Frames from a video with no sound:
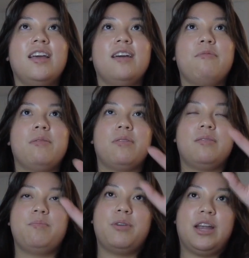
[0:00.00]
we
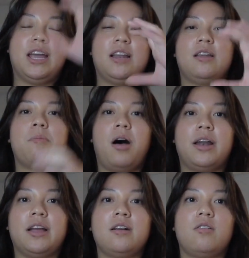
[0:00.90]
would put it in
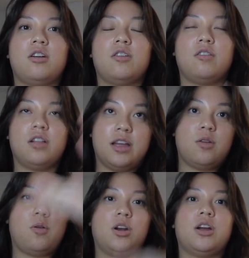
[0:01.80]
mnemonic, or in
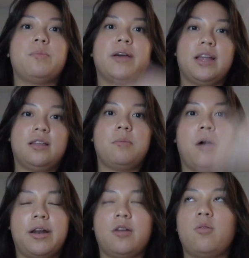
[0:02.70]
order, but in
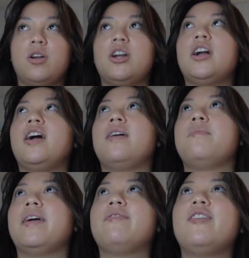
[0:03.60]
mnemonic order.
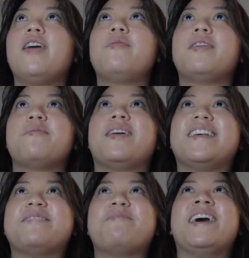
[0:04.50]
I forgot what it
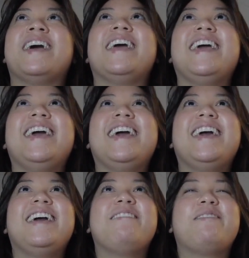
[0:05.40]
was, but
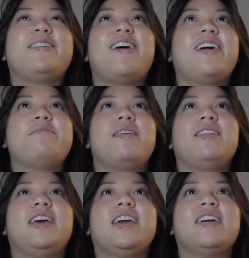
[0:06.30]
we were talking about
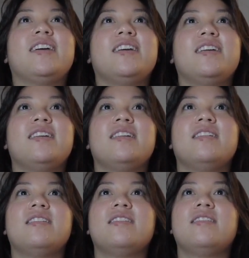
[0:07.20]
like
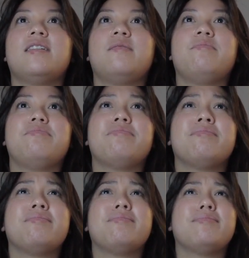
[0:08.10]
something
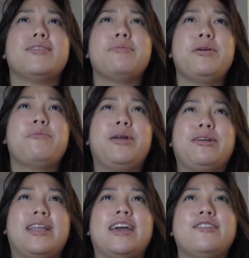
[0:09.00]

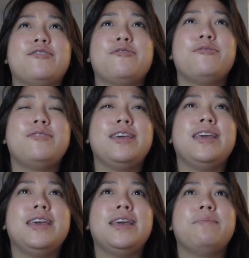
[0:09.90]
weird, like
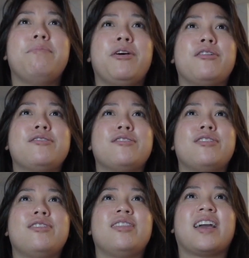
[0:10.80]
Susie milks
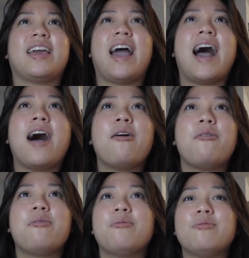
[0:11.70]
the
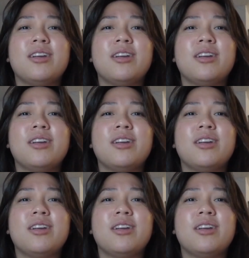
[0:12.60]
cow,